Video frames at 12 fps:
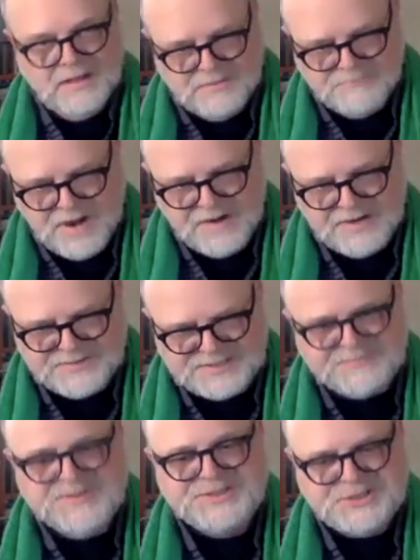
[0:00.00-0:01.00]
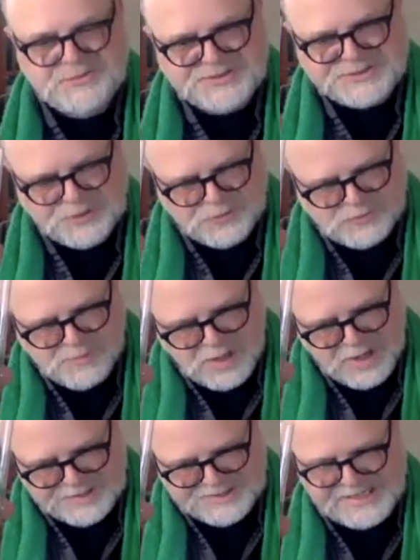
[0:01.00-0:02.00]
"Merry Christmas to us all,
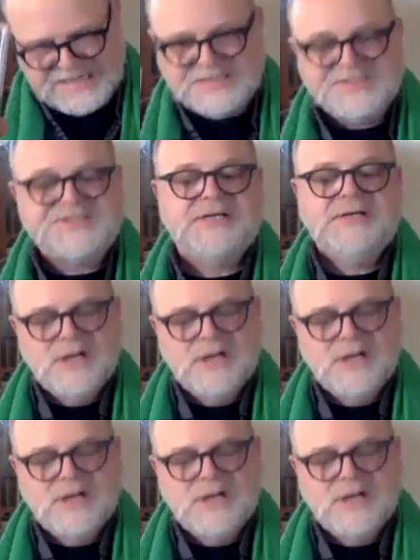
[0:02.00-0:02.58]
my dears.